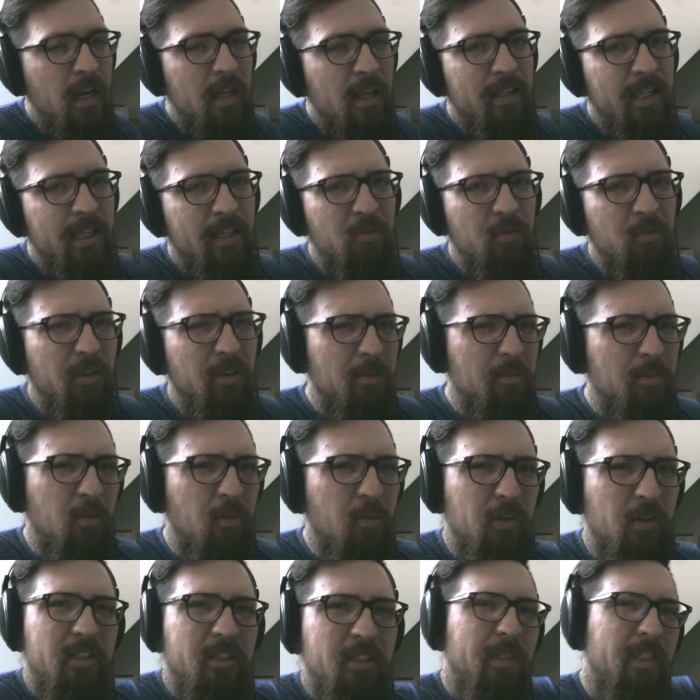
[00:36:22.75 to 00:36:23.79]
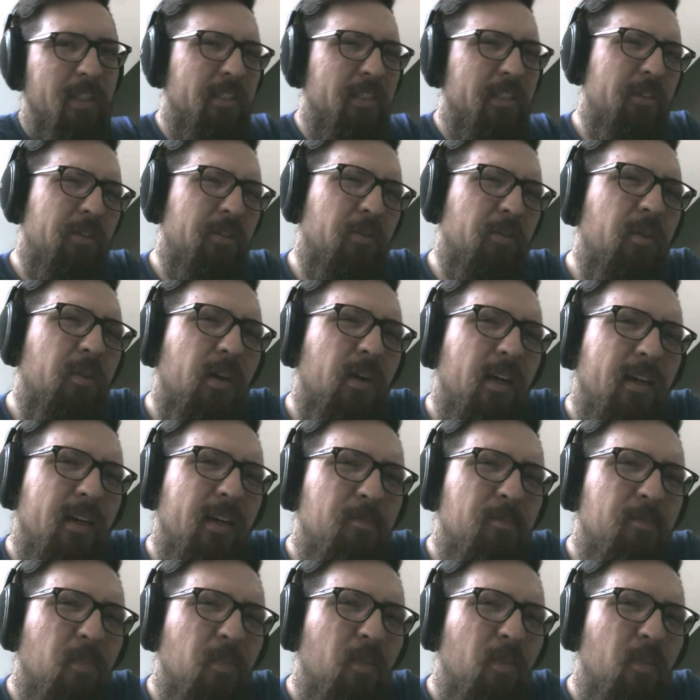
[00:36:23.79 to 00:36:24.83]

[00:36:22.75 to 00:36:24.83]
That's really important to me, too.